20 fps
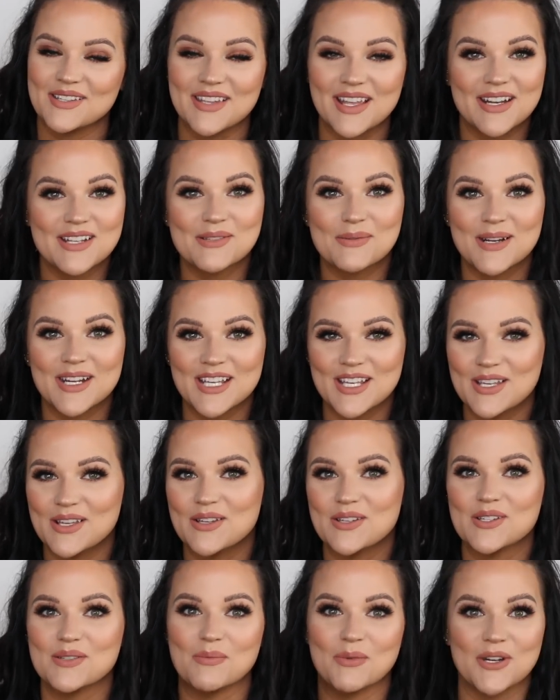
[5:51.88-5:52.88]
so that is what I
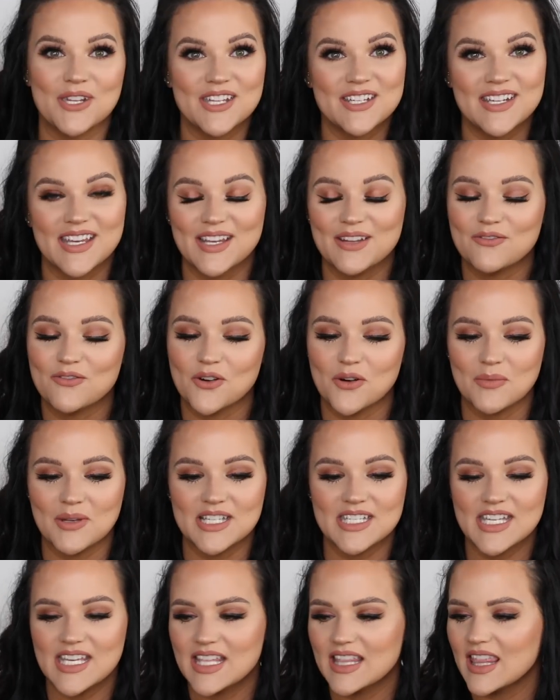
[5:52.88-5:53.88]
use morning and night for my
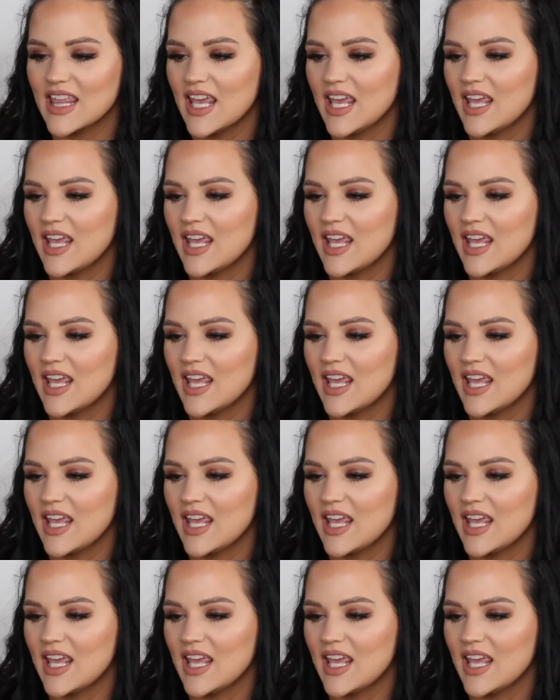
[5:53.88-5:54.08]
teeth.